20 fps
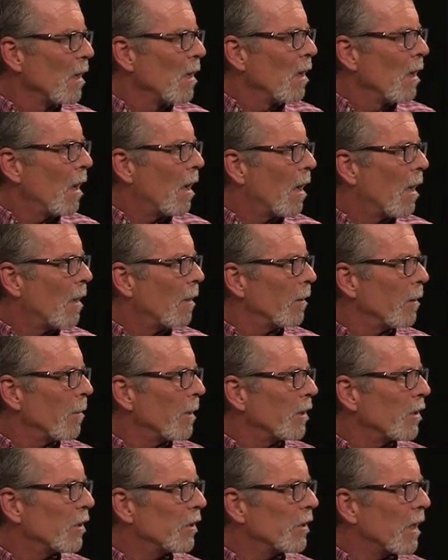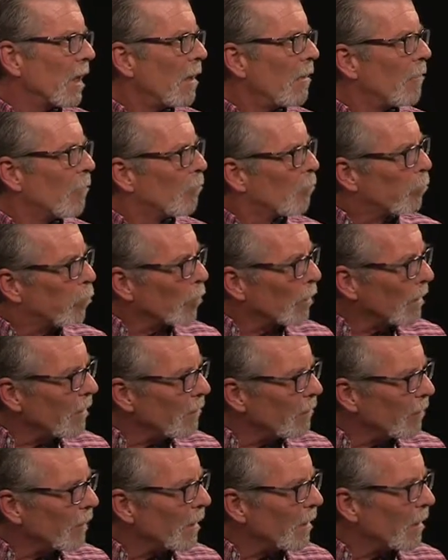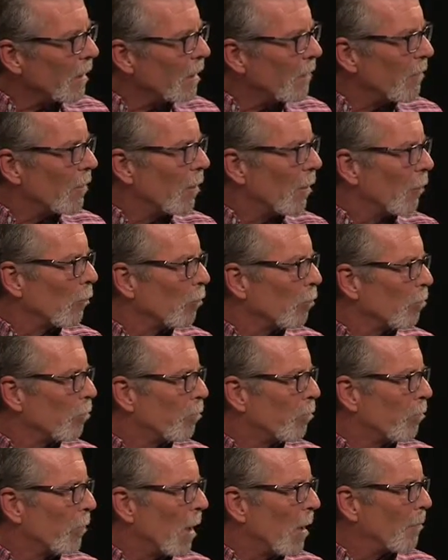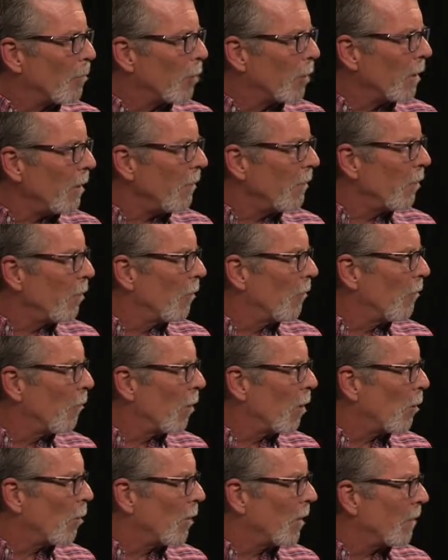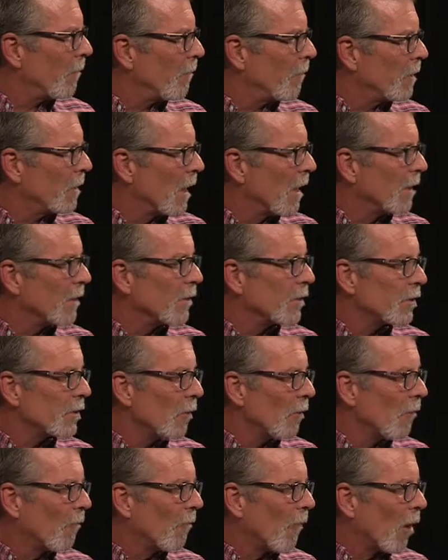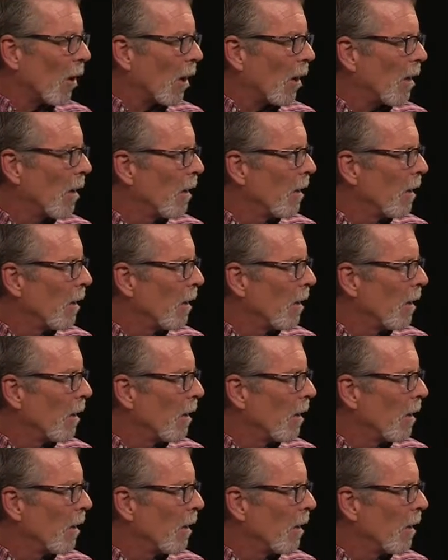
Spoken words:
let me just kind of briefly give you a preview of what we've done so far.